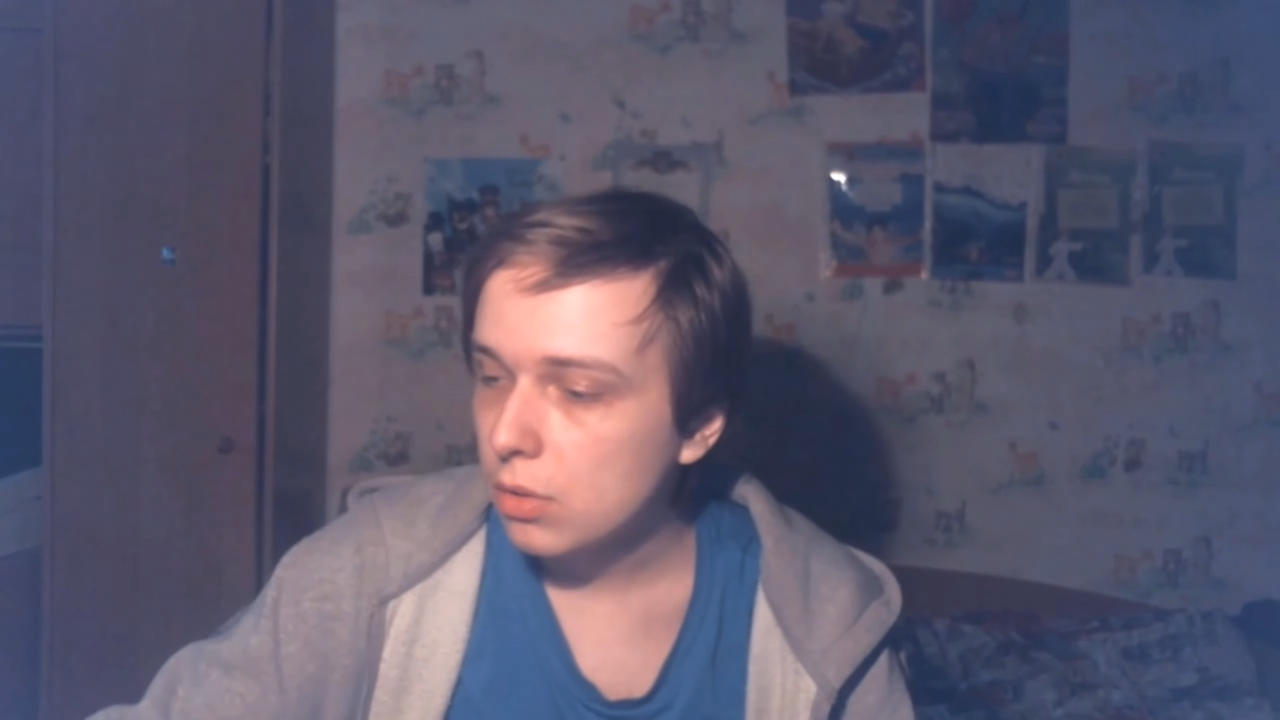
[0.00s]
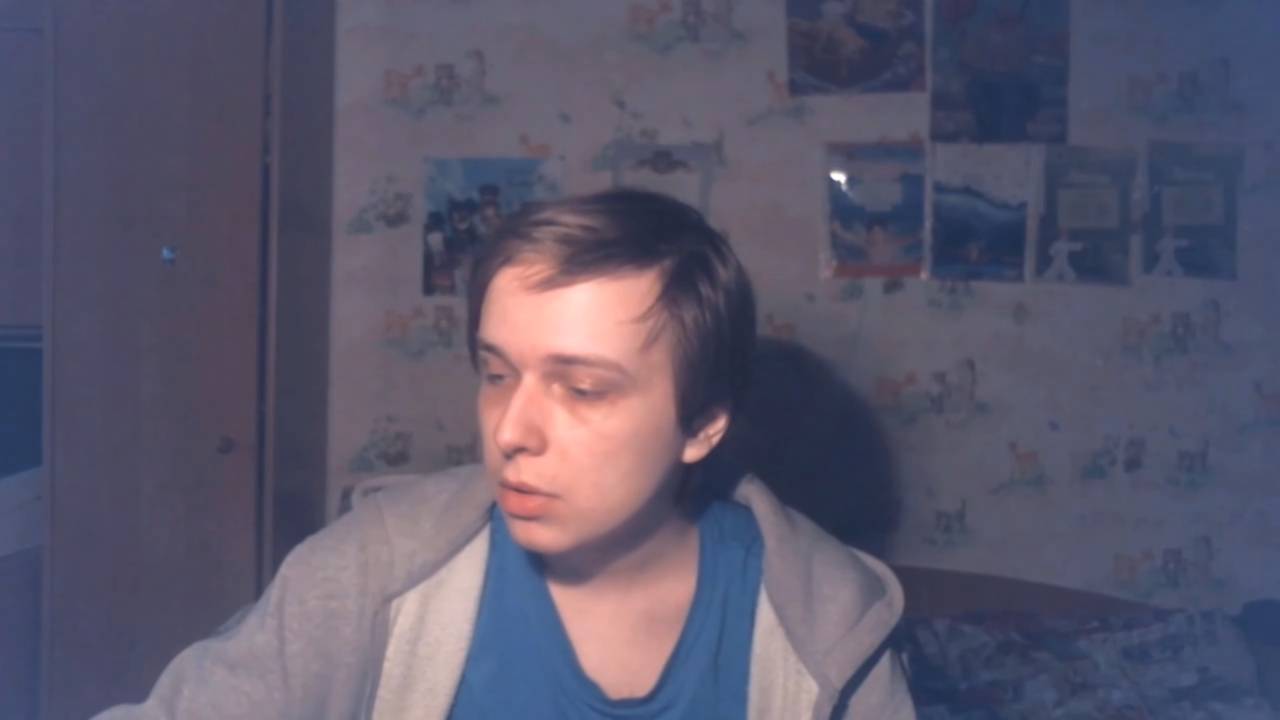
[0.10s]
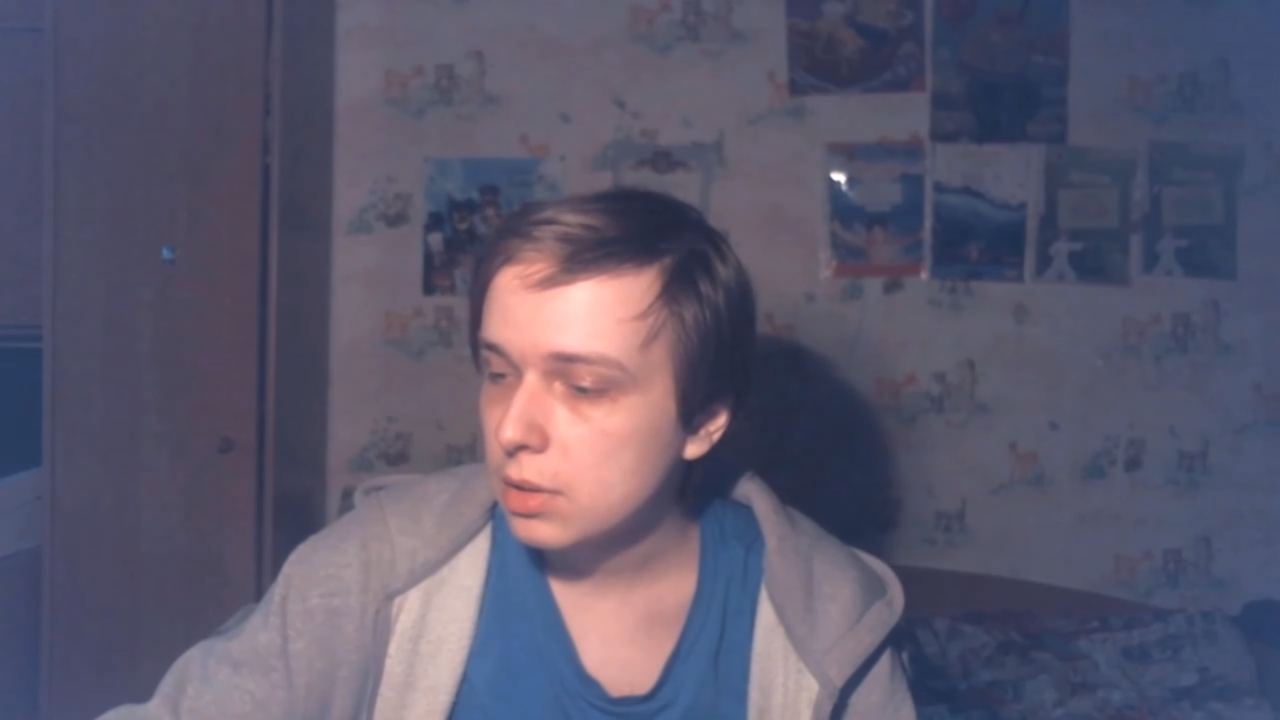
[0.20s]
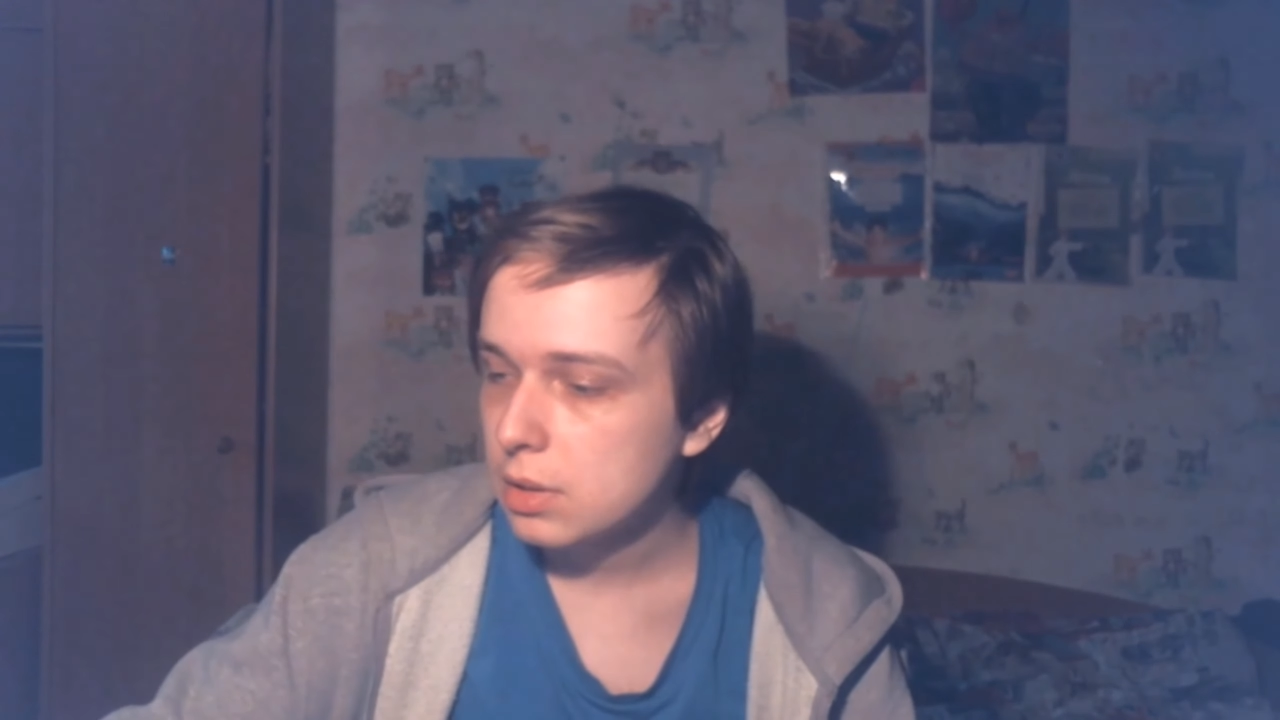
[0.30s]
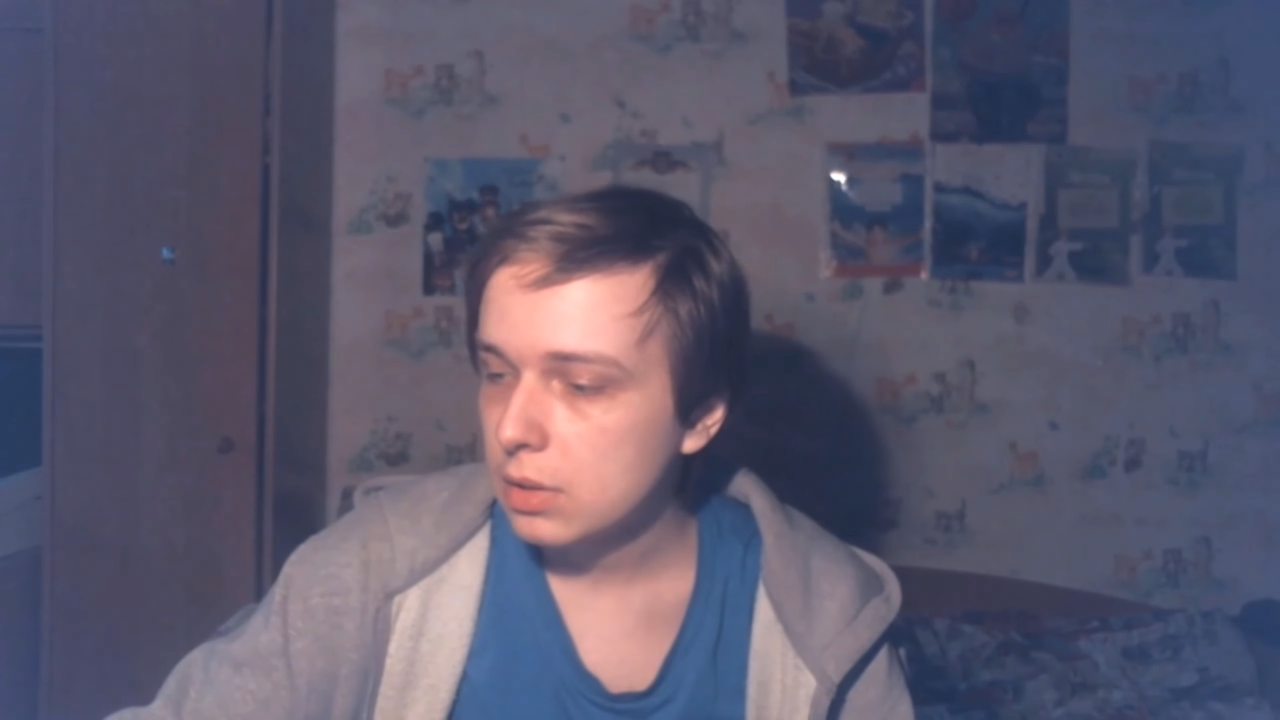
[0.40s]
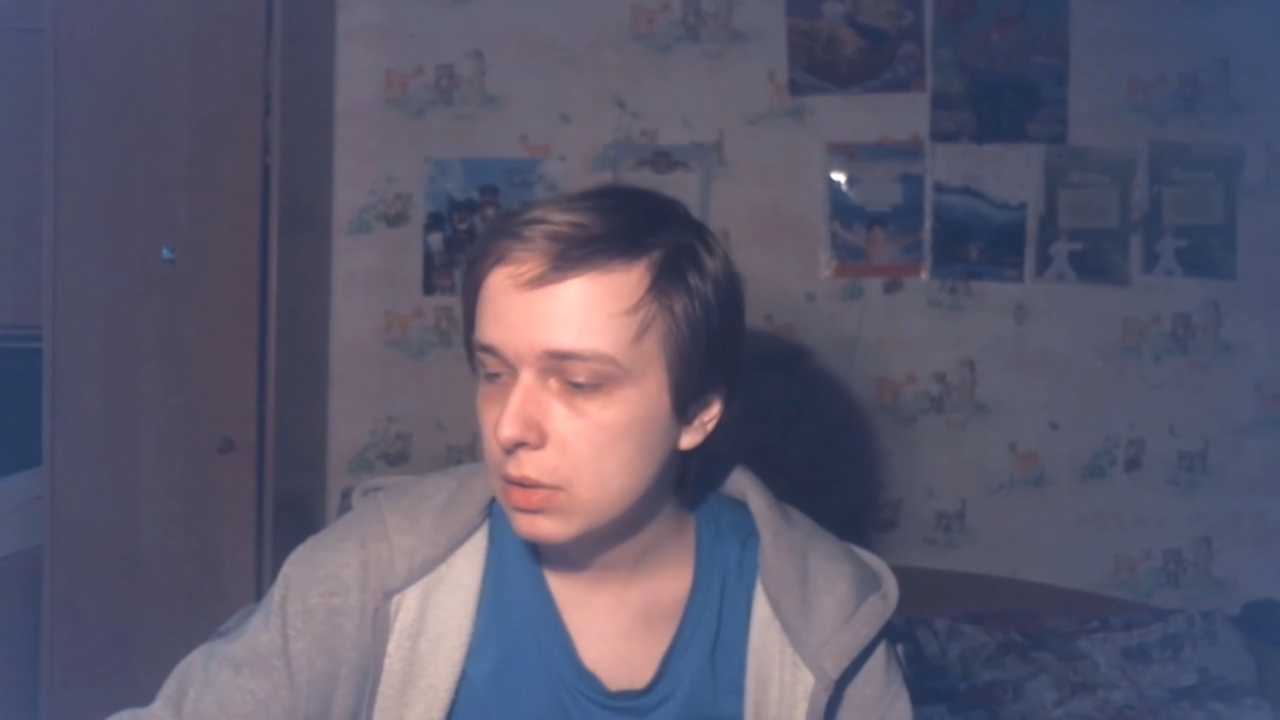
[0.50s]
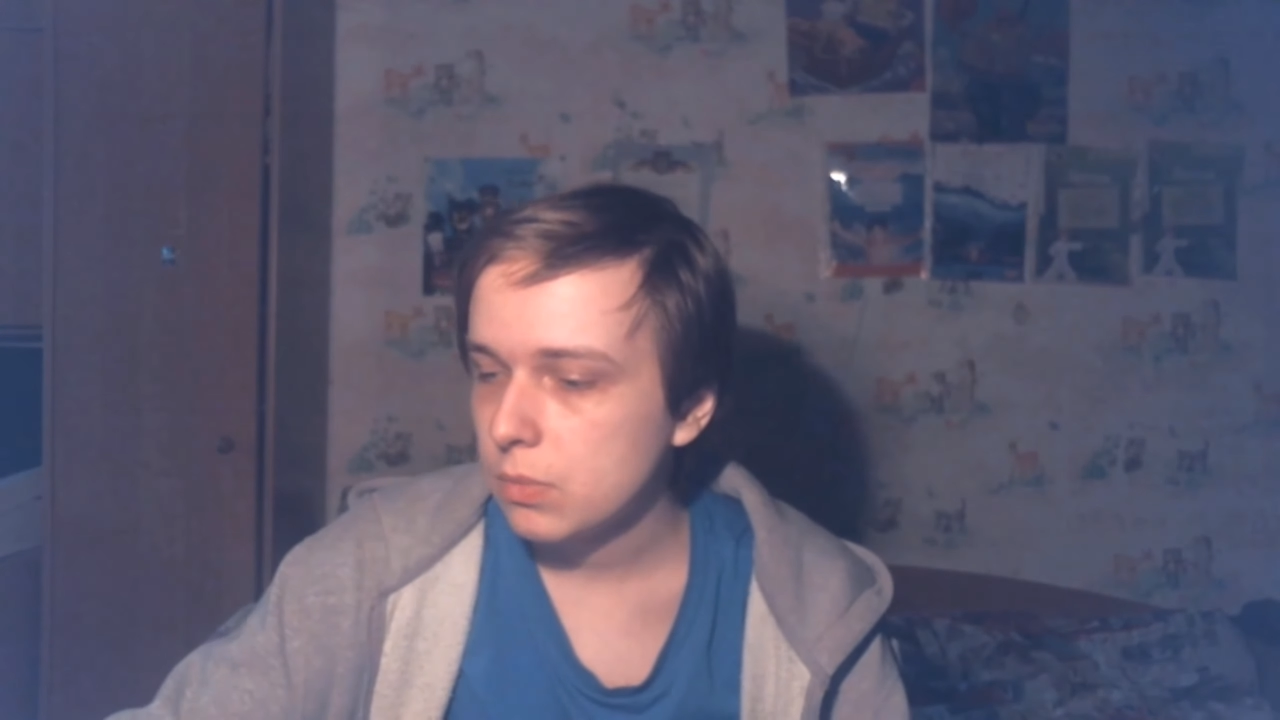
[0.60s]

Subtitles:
this